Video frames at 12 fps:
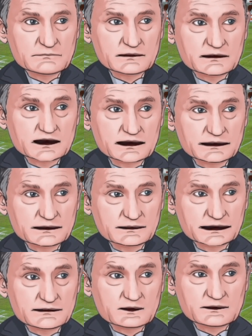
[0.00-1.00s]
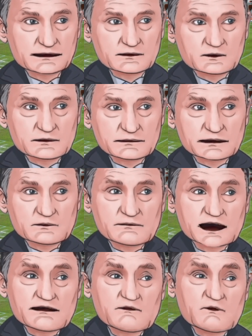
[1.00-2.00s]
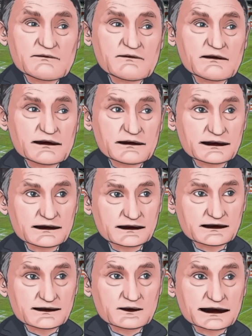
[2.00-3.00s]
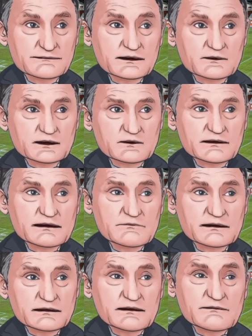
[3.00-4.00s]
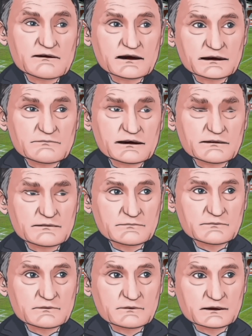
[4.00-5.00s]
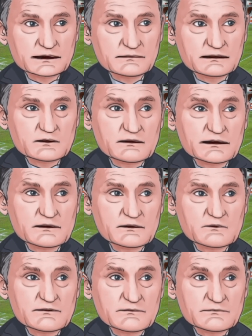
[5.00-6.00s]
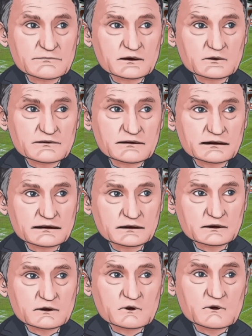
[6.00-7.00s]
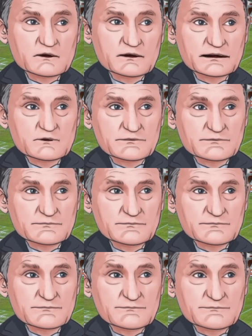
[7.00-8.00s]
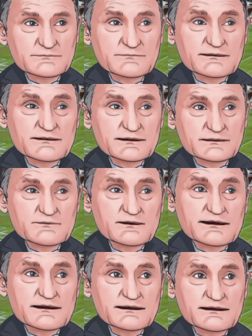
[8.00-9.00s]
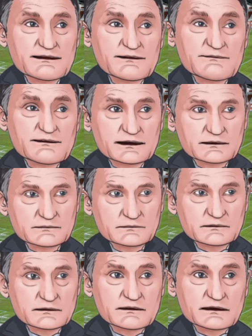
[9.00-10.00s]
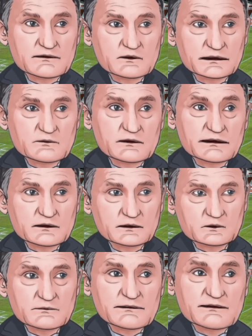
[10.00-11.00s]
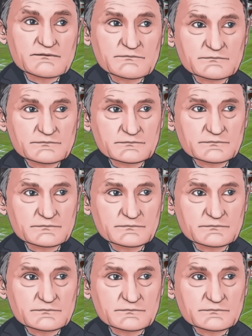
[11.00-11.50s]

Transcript: you know, were we ready? Did we come second best for staff? Undoubtedly, and that was the frustration in the dressing room, was at half time. I think because the team is young